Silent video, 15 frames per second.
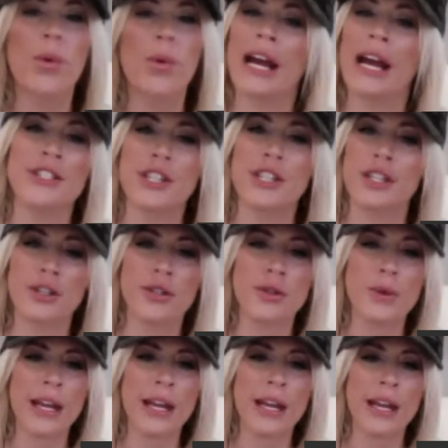I
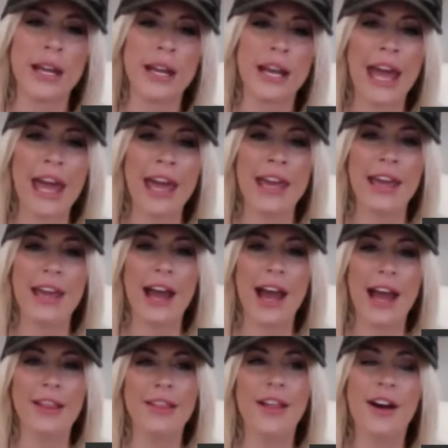do, and
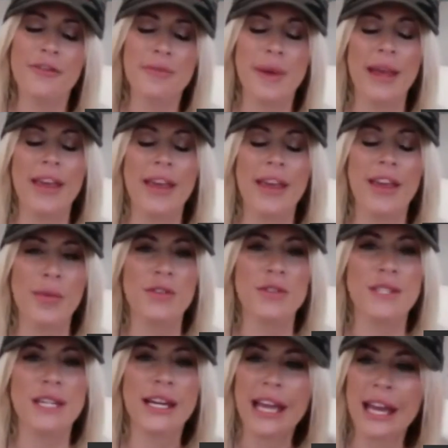I love making
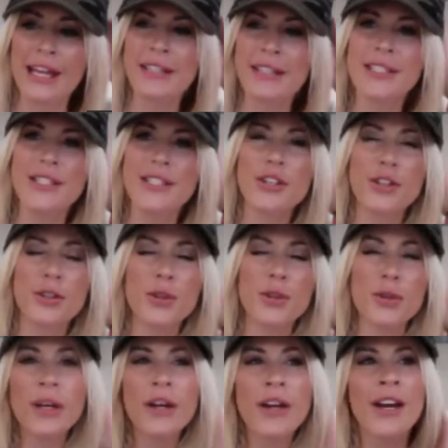music, and
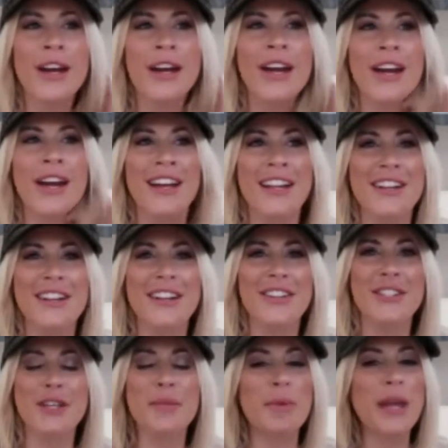to
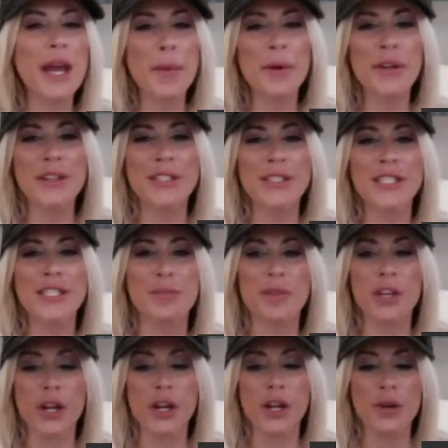be able to,
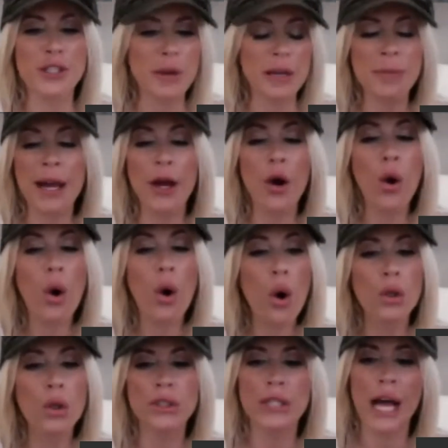spend my
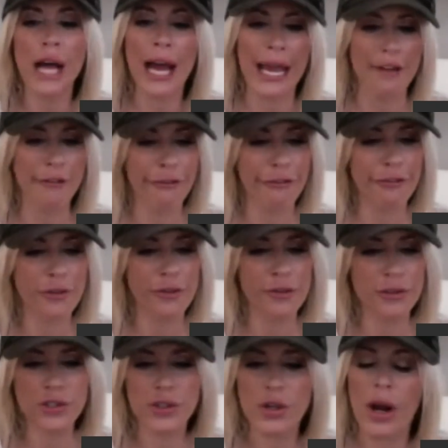whole life
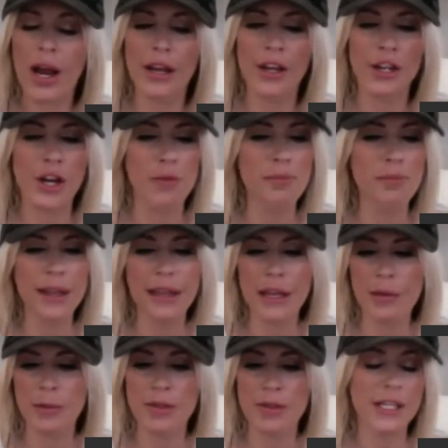
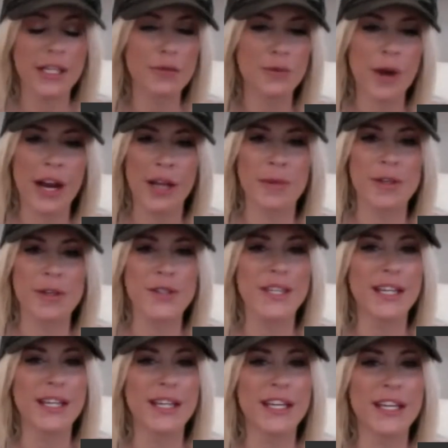making music and writing music,
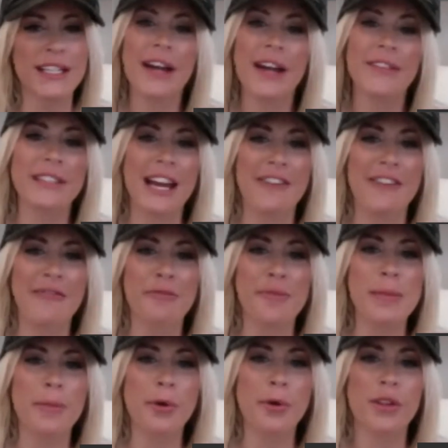and to finally have
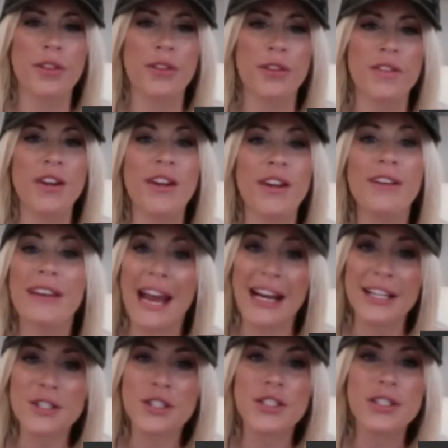people
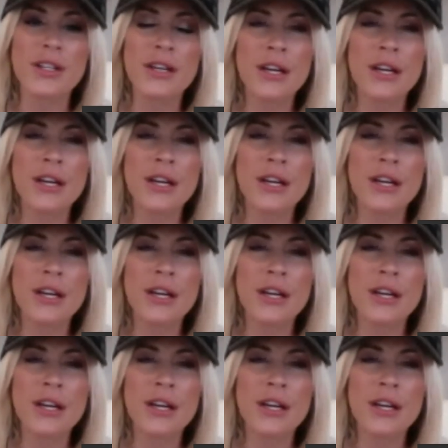connect